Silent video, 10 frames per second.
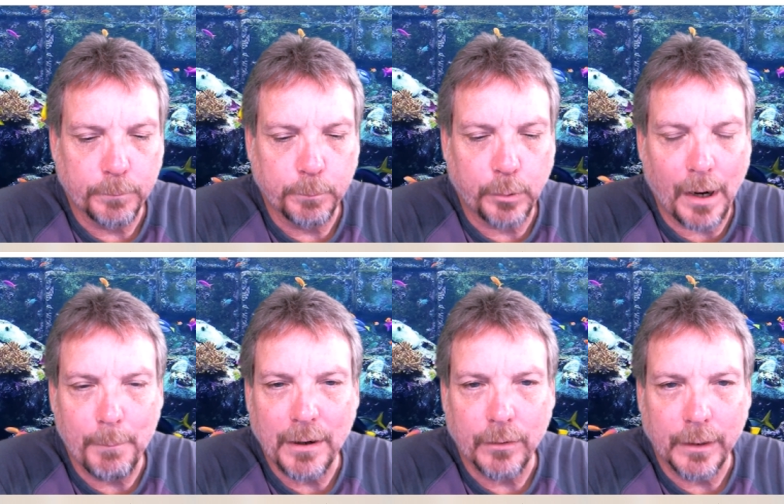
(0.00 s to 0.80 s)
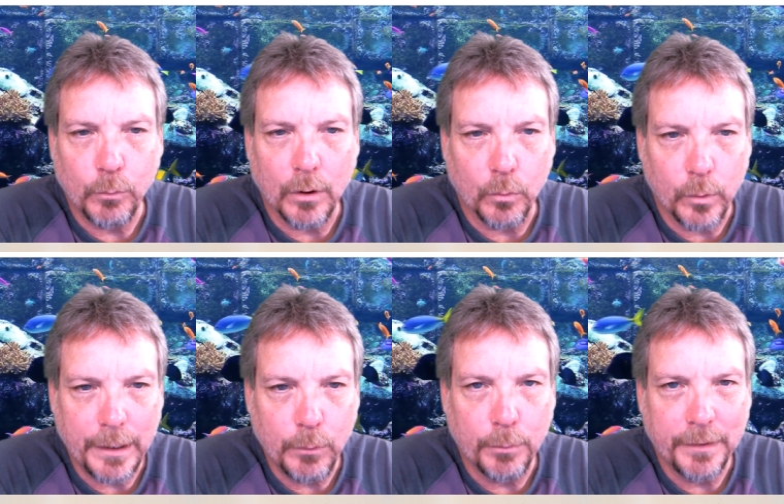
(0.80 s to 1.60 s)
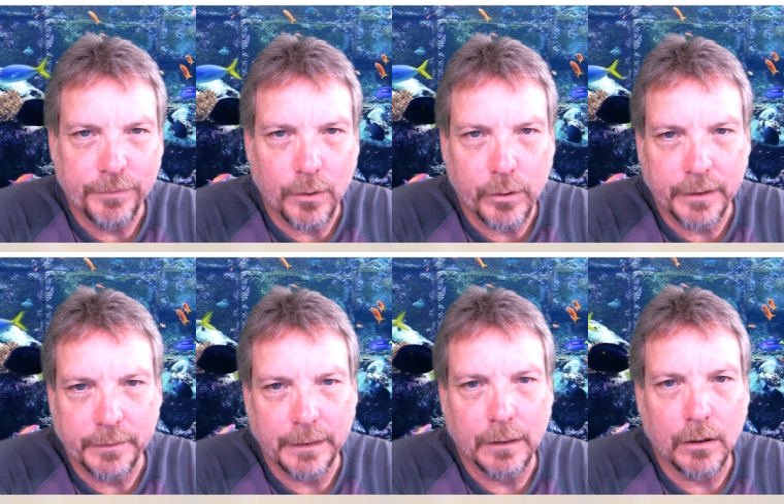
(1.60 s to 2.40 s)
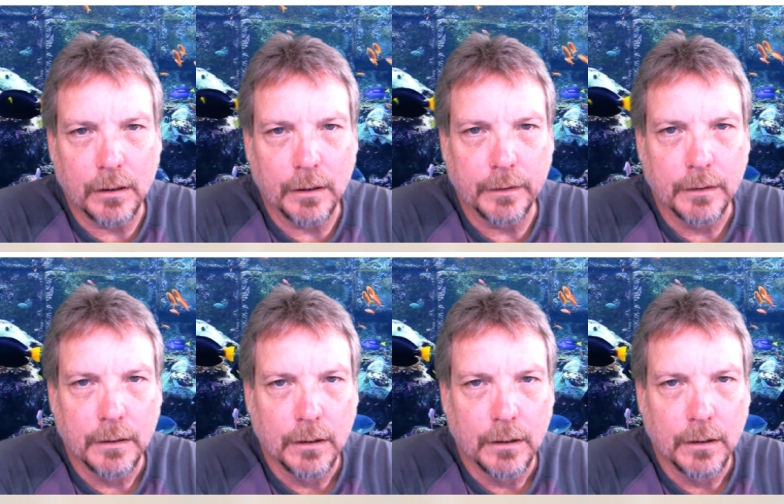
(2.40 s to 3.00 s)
primarily, what we will be focusing on